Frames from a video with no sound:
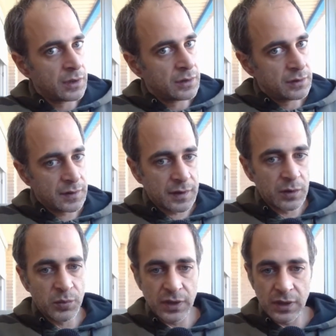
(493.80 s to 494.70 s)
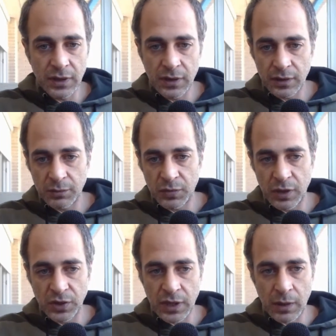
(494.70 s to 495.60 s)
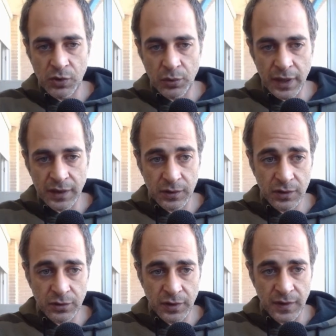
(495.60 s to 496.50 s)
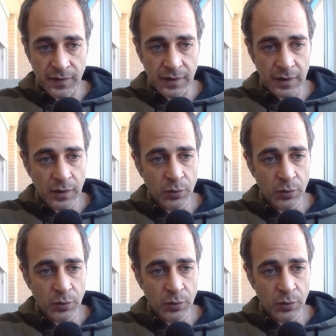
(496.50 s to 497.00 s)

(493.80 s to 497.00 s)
this can become quite crazy. Now, I